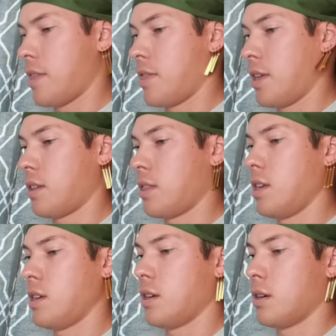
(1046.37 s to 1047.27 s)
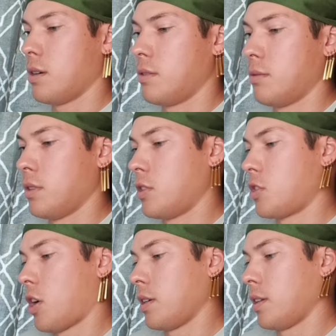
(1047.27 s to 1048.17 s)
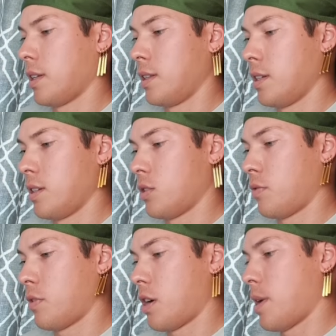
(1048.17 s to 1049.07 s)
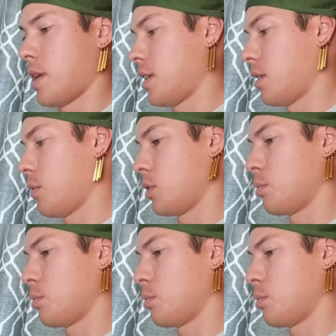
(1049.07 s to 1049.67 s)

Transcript: I think the uh, Charlotte and so far best hit,